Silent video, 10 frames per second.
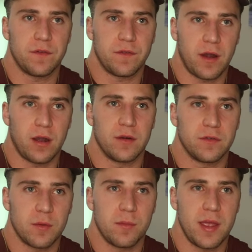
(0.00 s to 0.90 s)
far
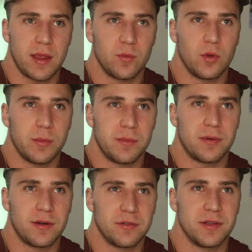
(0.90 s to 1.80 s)
from making women
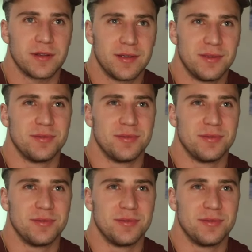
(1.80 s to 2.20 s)
perfect.